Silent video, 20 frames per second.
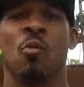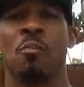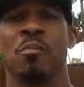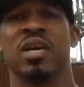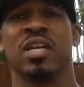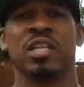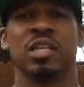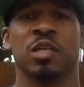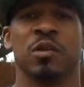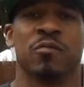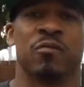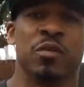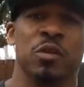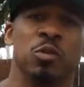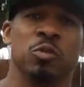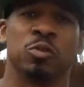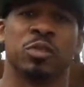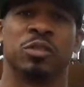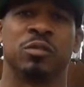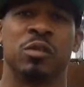many of
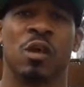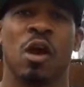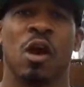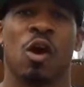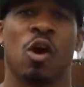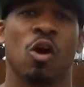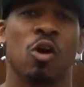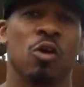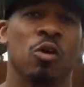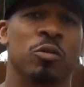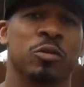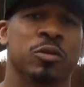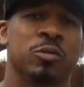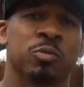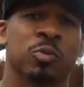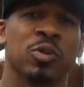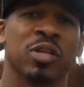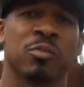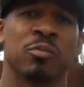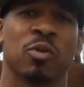you are on
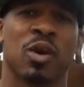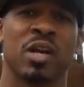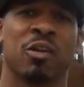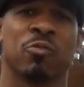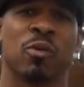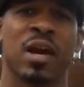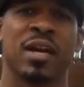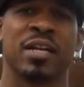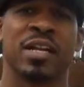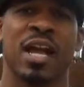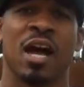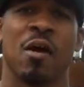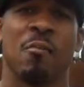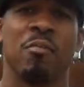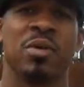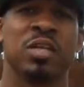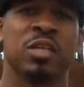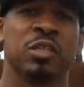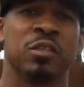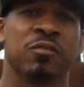spring break right now,
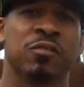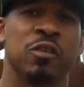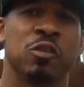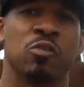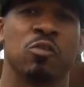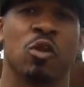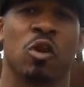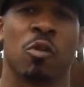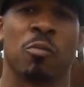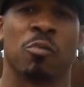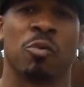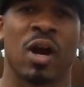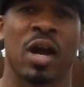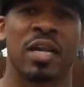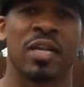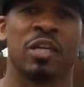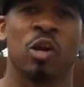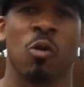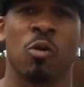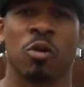many of you are
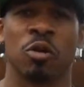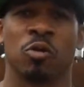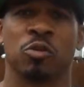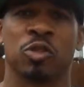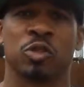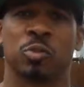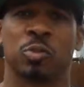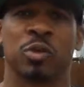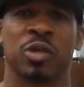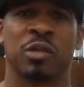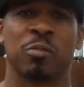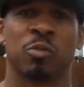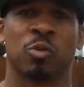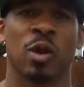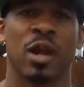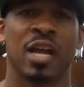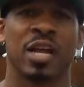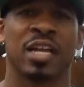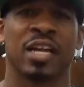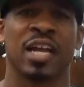probably going on spring
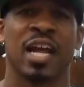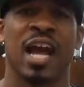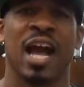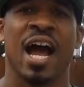break,